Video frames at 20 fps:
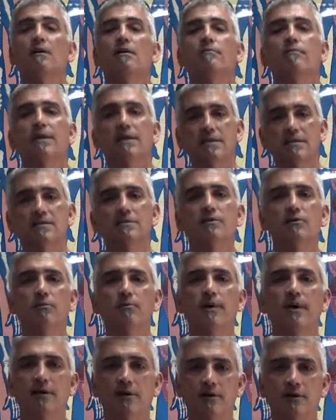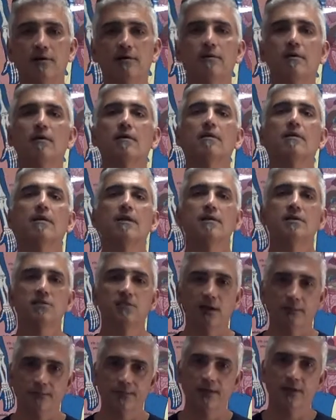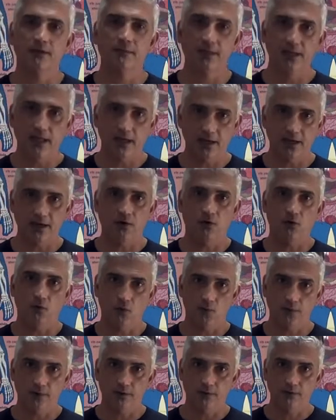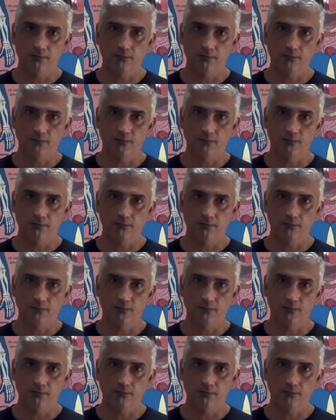But it's still better than dumping them in oil.